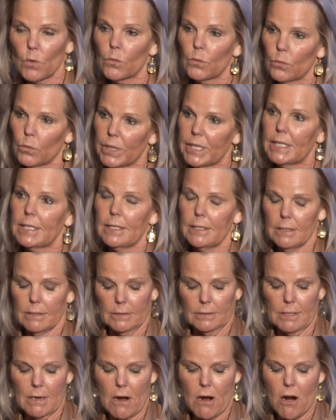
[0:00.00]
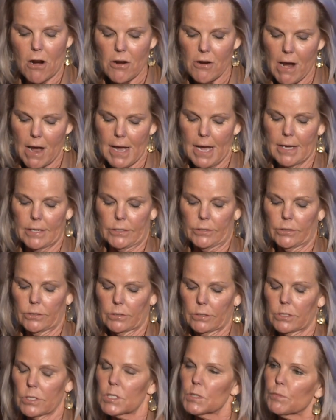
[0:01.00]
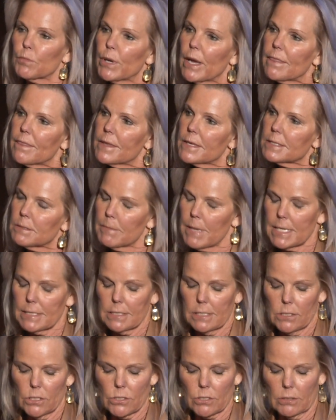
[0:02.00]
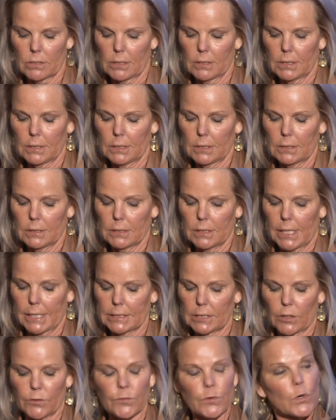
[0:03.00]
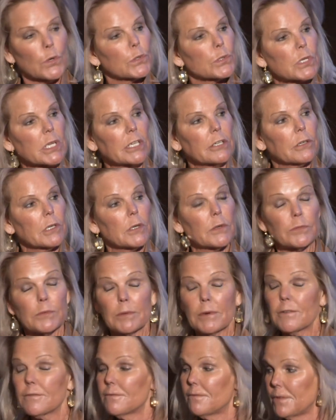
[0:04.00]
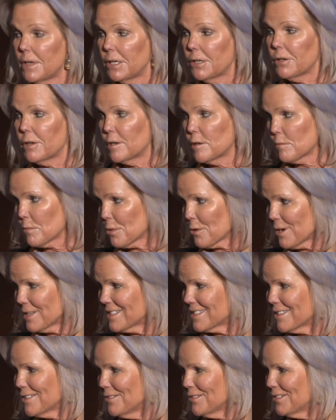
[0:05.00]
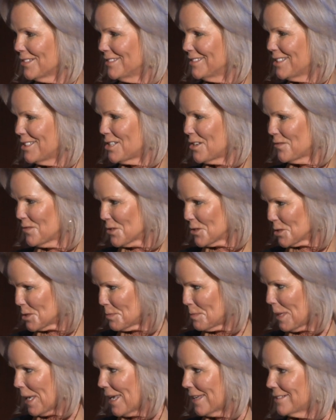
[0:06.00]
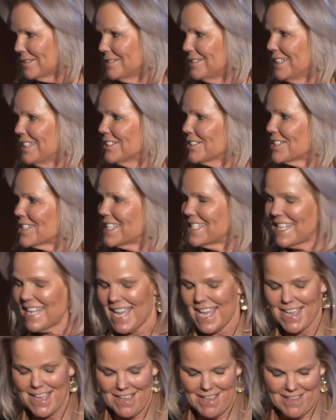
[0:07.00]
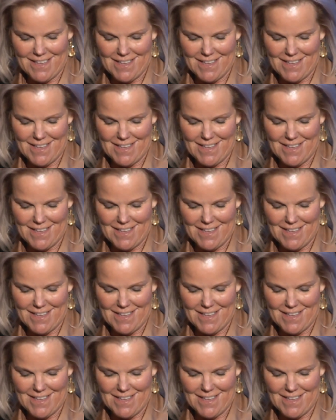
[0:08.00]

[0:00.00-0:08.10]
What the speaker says: We are honored to spread this message and look forward to hearing from a very impressive, diverse panel here today,